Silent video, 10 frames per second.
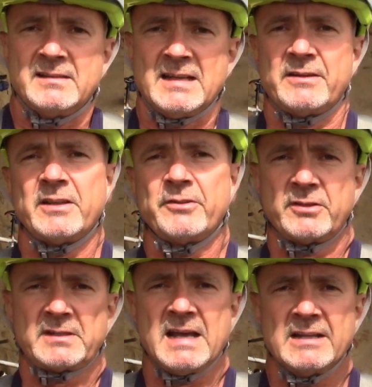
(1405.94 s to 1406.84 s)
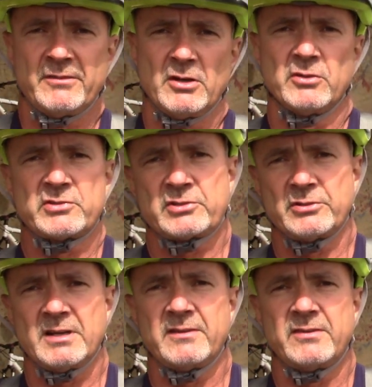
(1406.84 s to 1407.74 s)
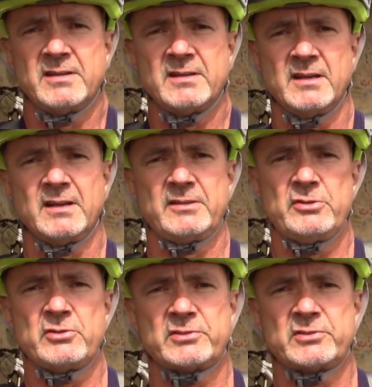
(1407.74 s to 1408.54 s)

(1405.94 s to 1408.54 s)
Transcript: Now, another kind of a holster I've uh,